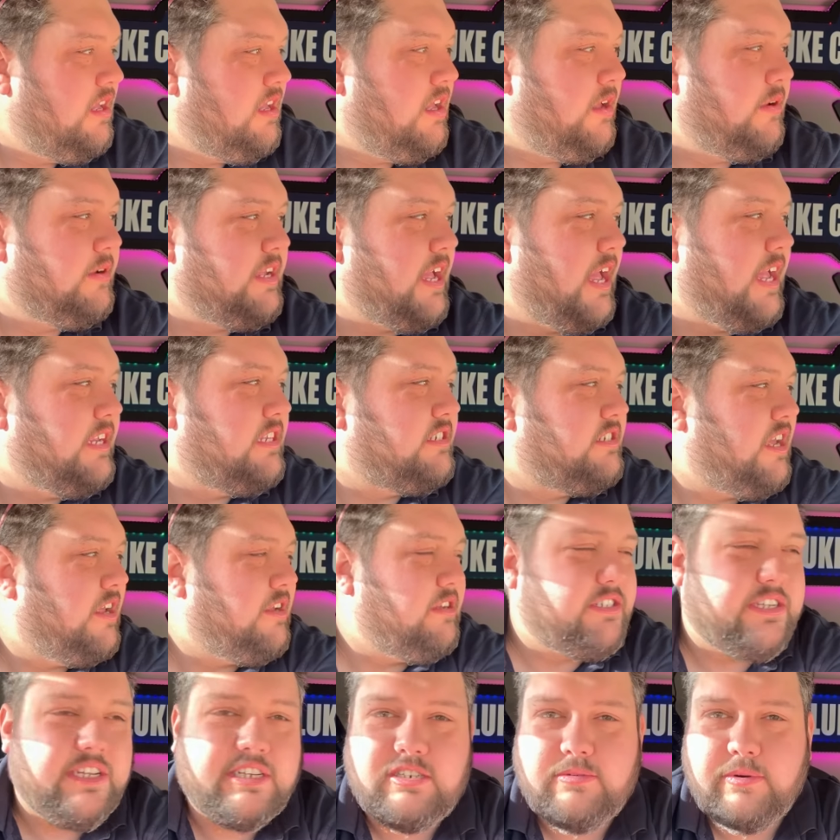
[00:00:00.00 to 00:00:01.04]
Okay, so
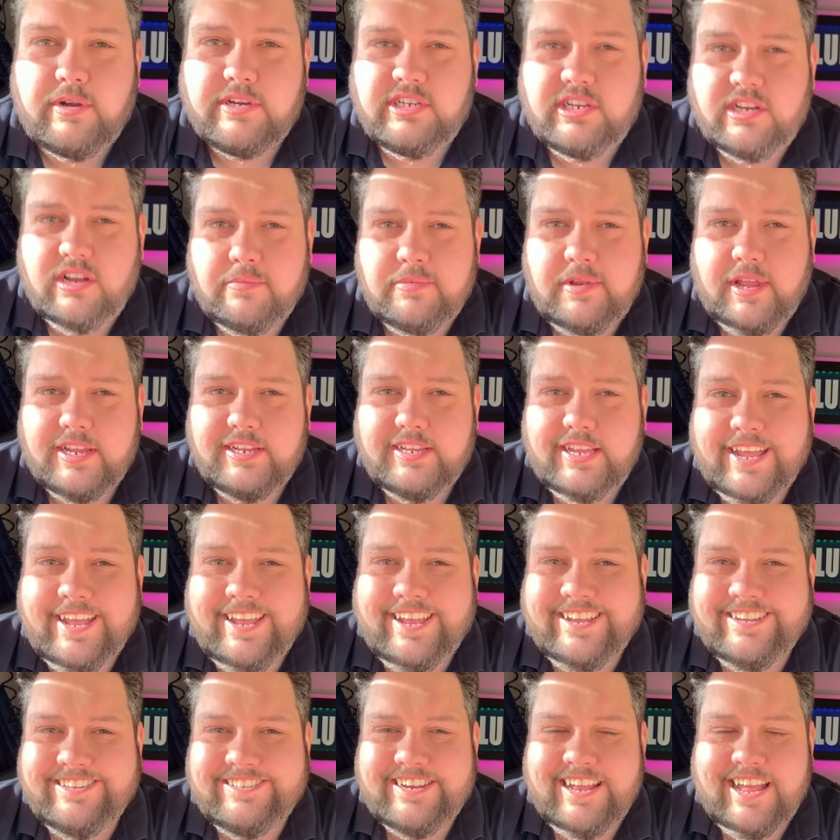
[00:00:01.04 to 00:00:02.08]
situation update. It
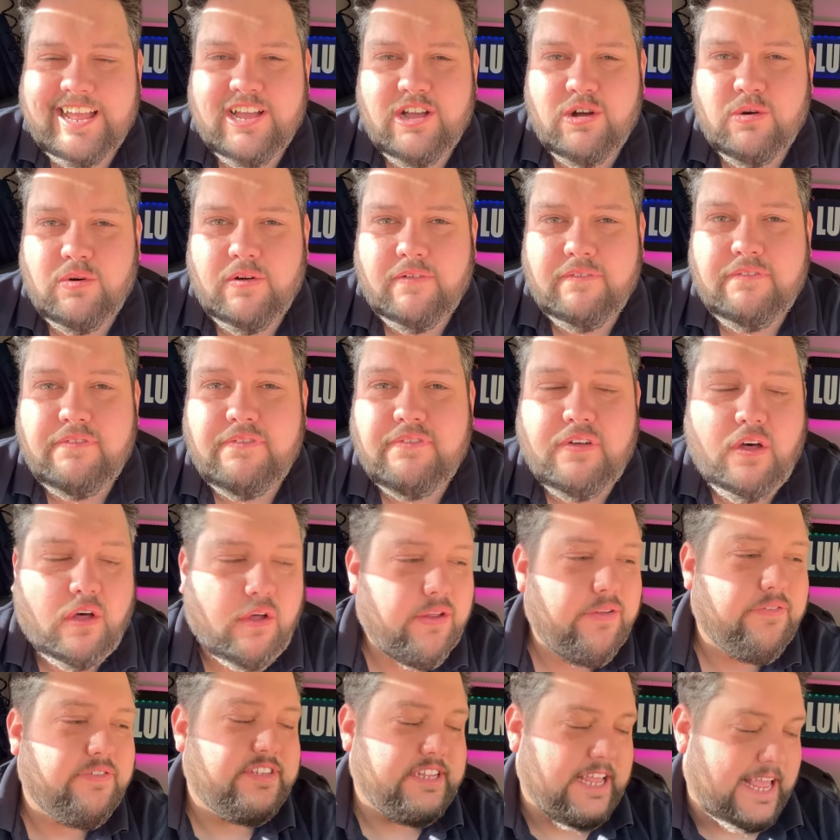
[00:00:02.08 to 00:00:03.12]
is now
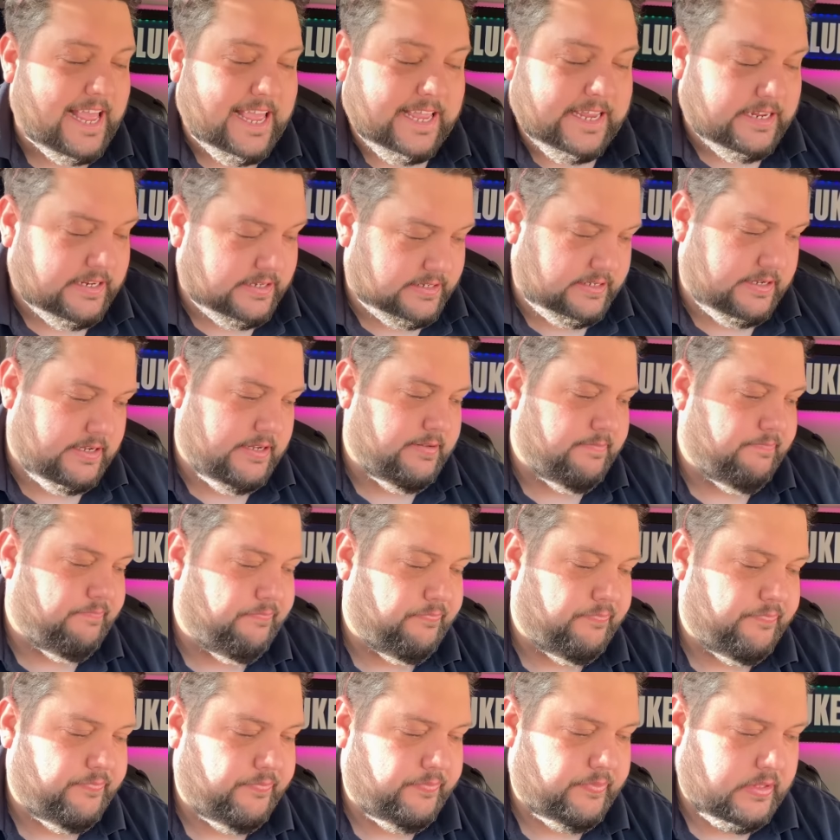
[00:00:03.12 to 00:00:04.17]
7:55.
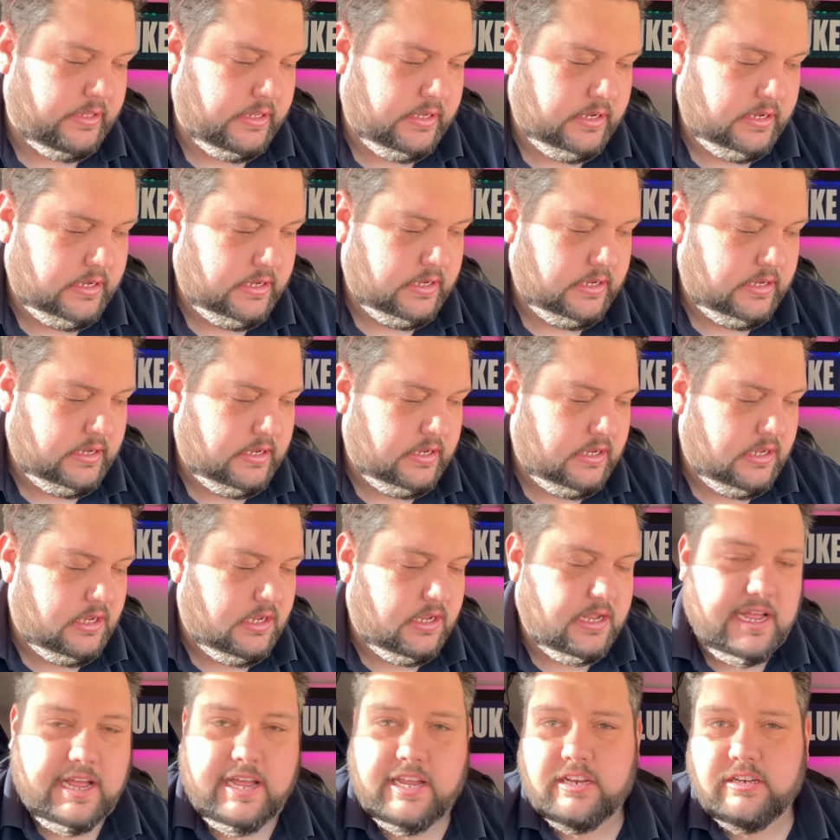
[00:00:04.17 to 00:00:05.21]

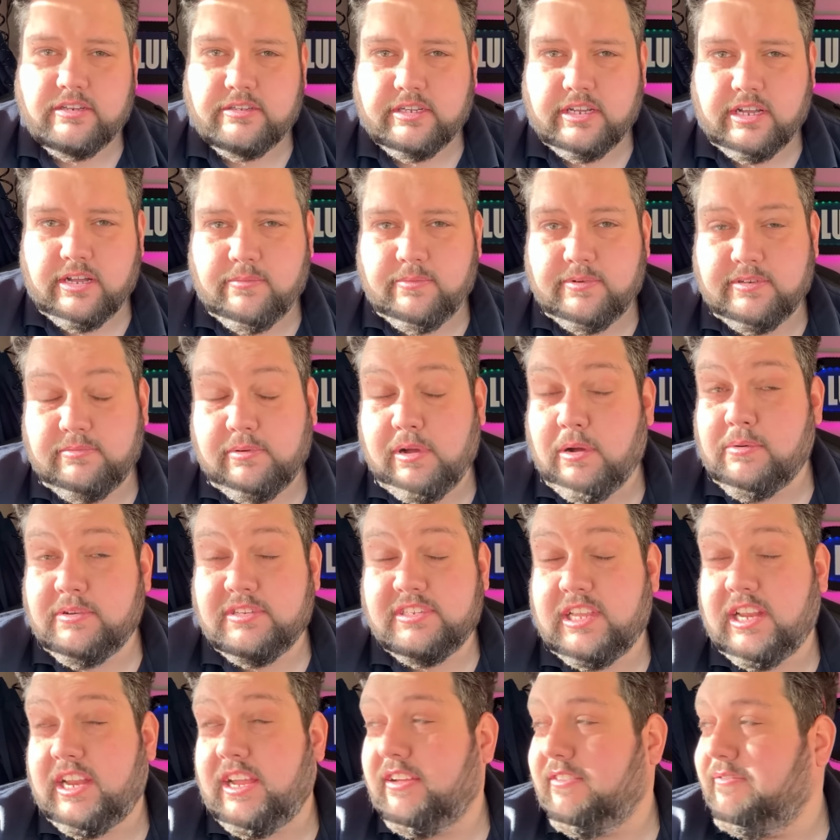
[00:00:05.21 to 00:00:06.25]
And we're
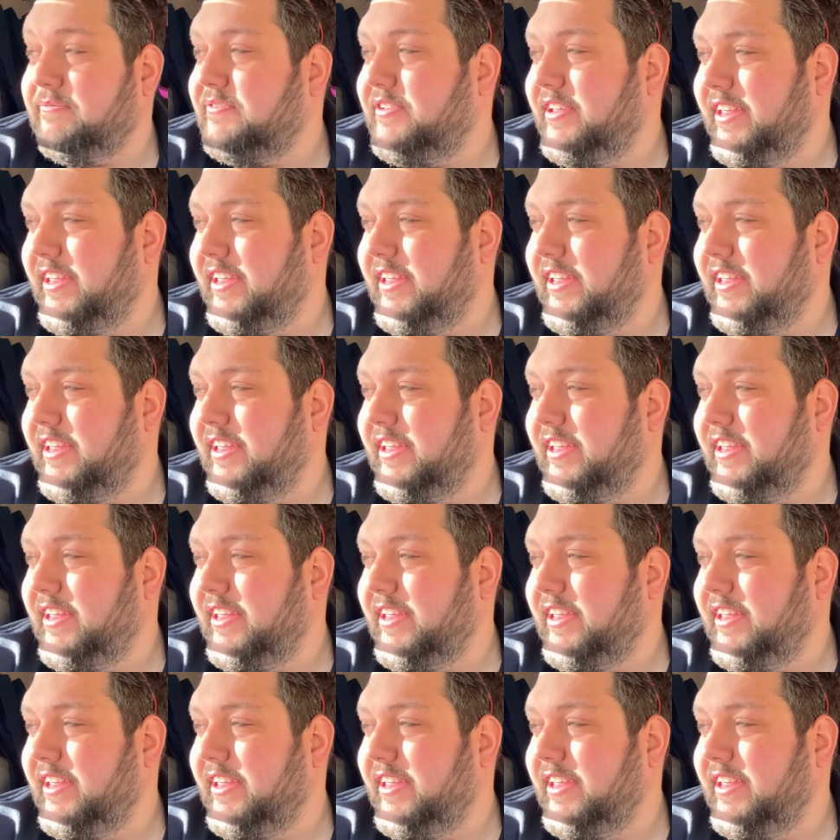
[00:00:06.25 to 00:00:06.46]
still here.